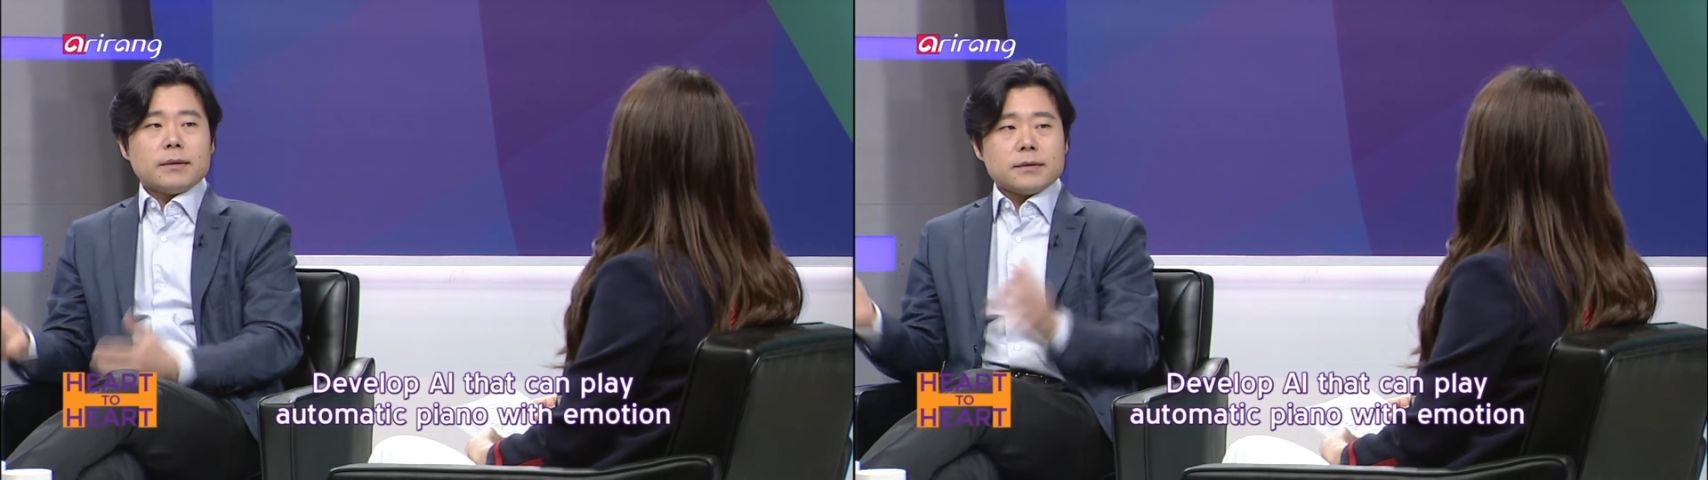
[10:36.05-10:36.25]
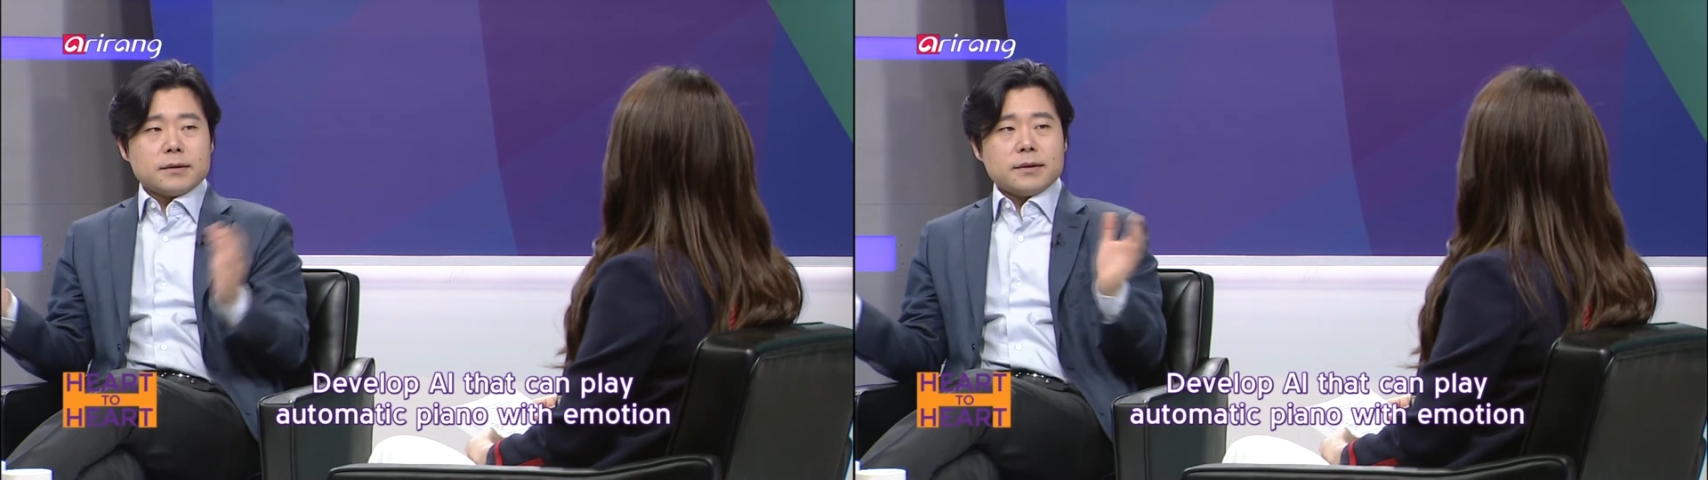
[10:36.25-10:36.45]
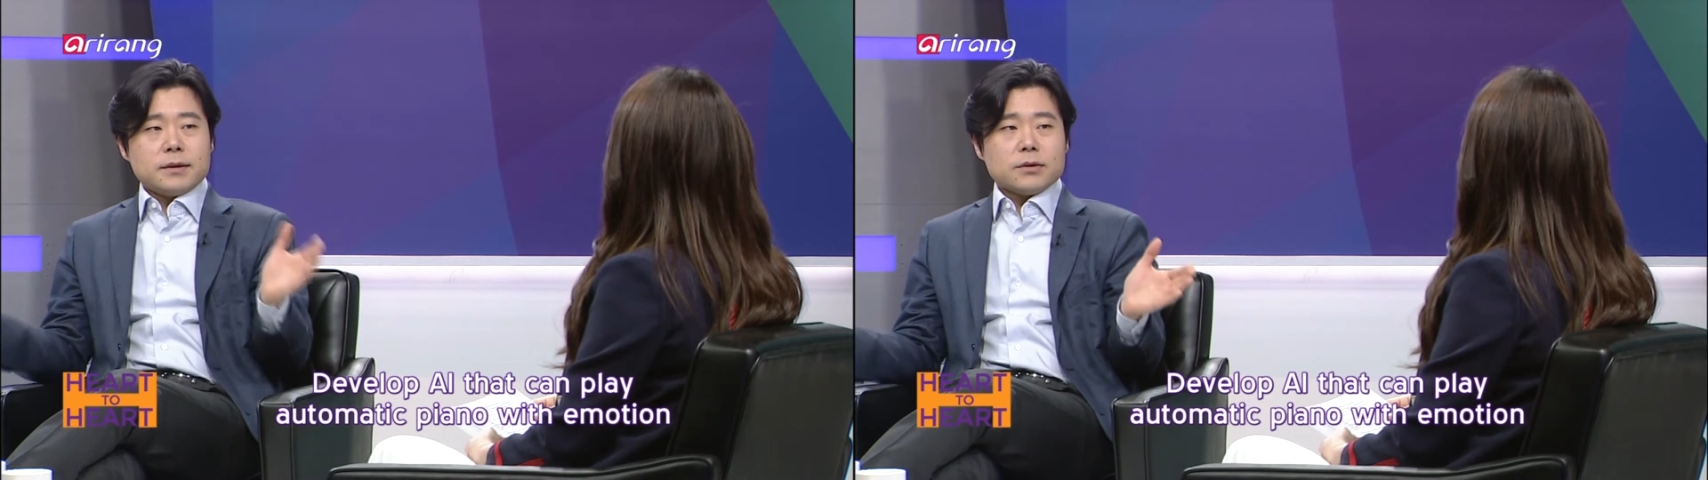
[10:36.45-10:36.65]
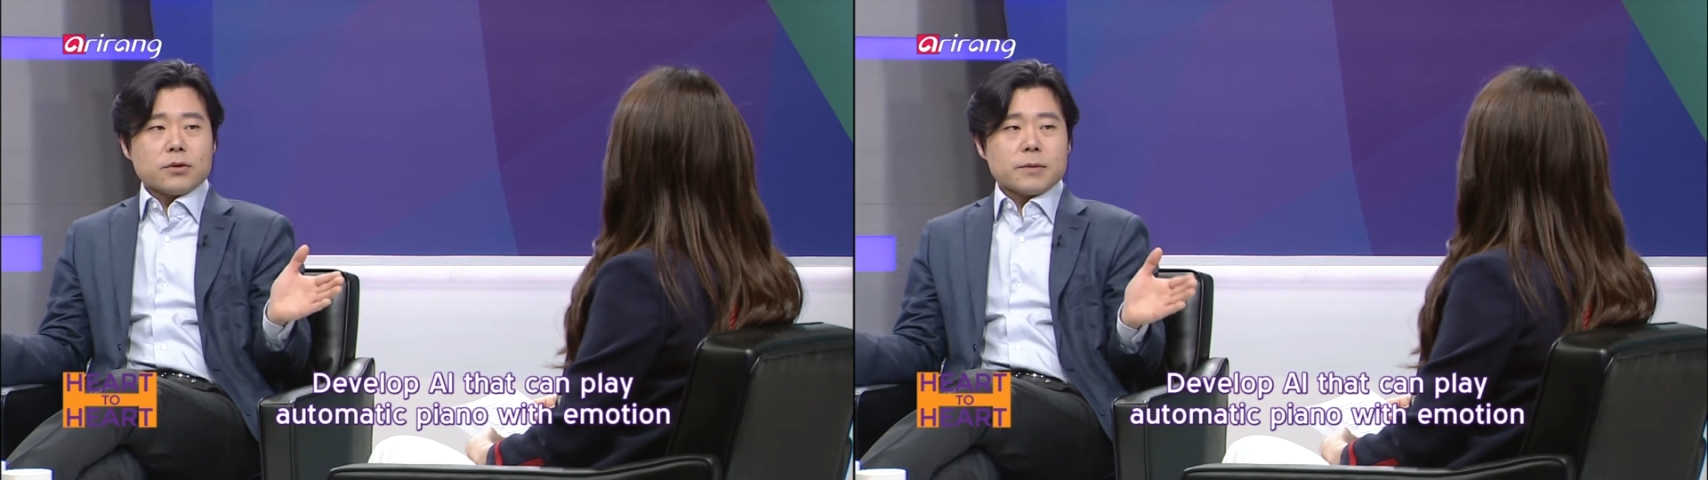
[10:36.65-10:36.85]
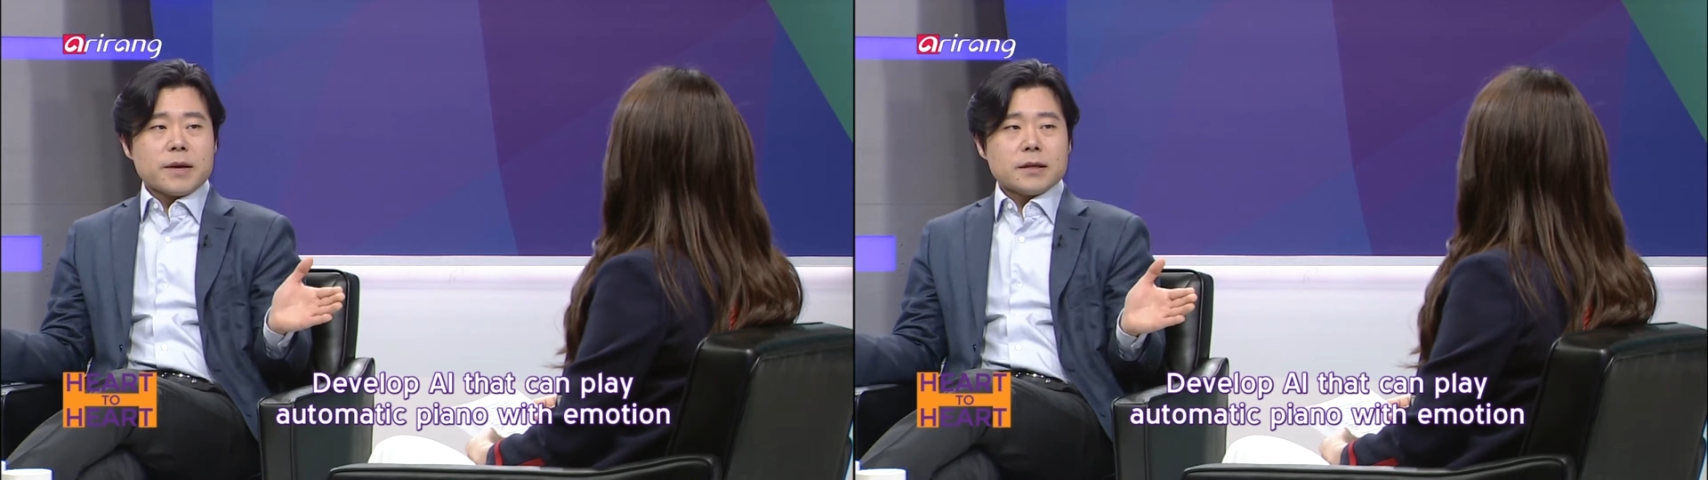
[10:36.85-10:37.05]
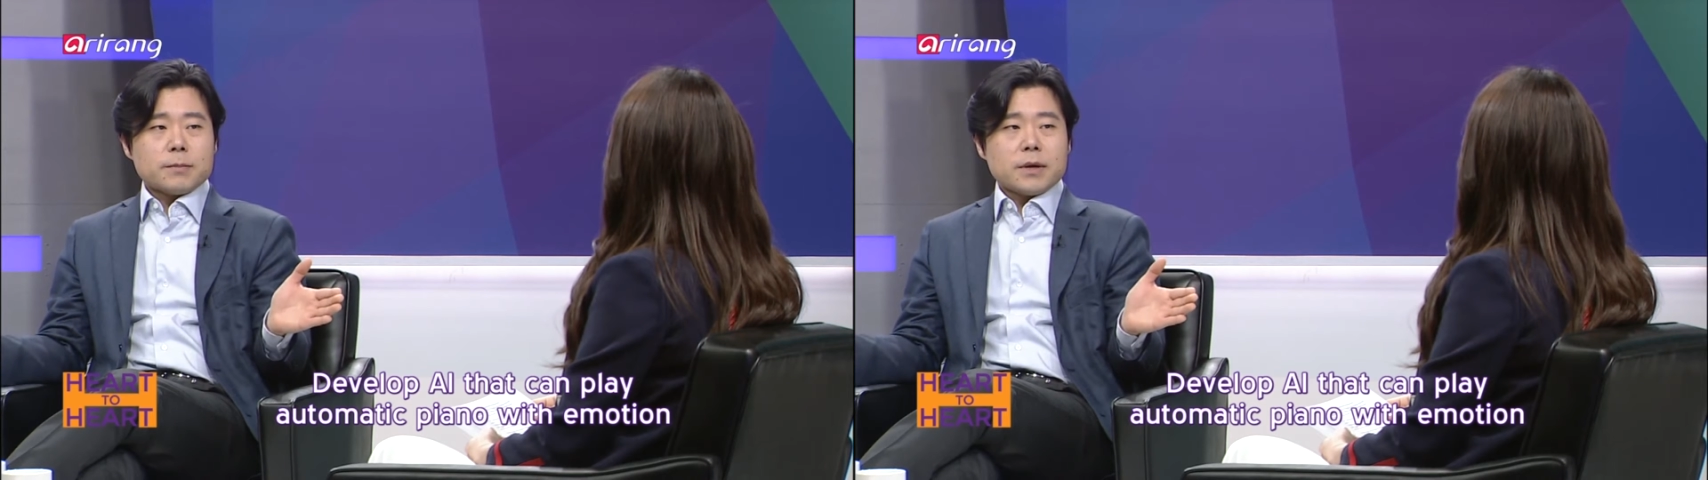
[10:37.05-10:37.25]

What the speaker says: these automatic